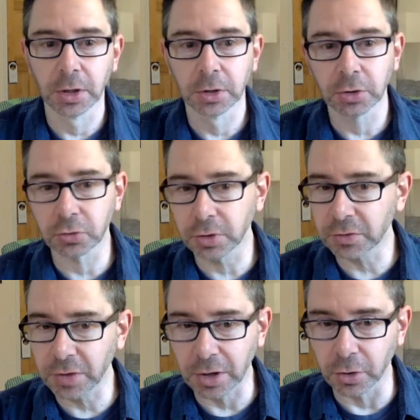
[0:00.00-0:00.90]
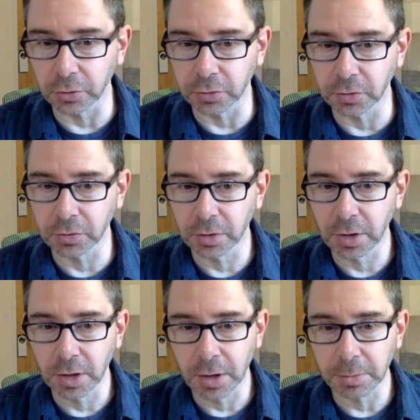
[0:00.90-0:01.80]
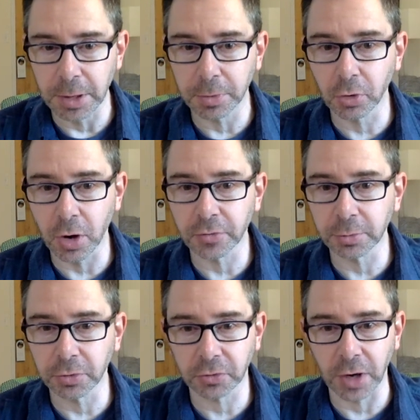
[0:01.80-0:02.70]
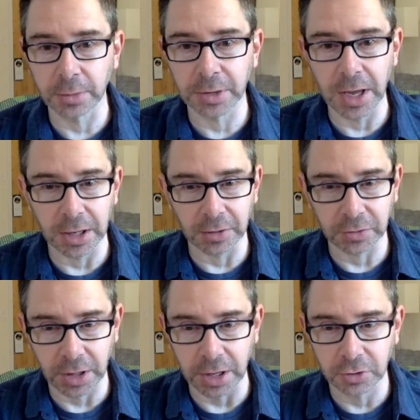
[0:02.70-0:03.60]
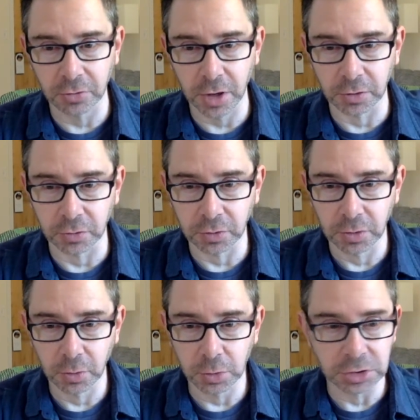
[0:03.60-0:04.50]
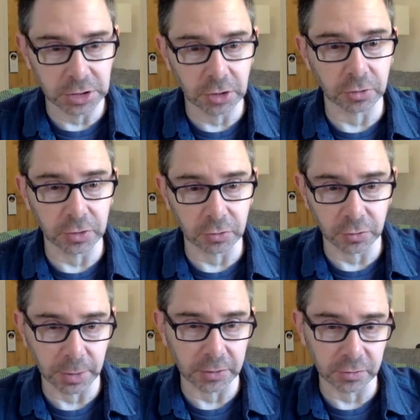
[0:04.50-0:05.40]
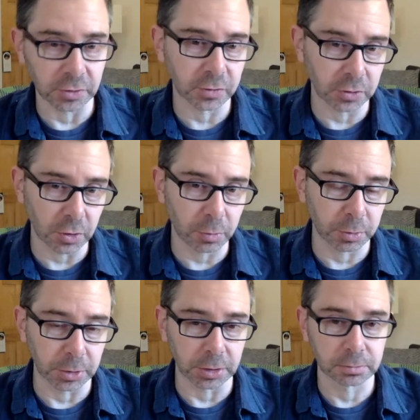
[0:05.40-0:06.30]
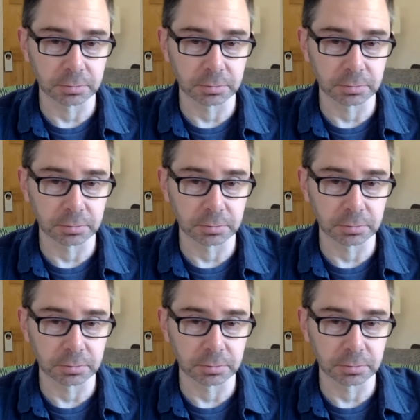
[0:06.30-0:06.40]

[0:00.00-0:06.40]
To treat psychosis, people are often prescribed antipsychotic drugs, which decrease responsiveness to dopamine.